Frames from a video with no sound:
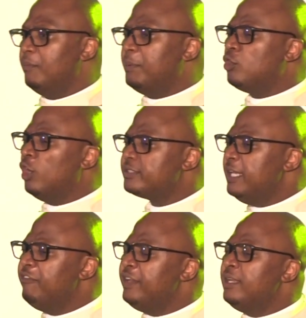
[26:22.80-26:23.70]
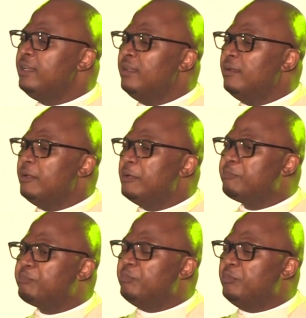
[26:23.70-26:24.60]
Because even
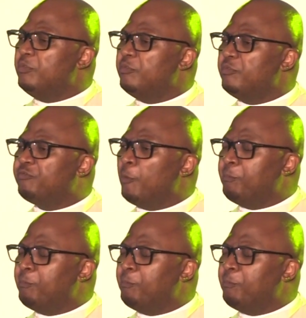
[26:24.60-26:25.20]
for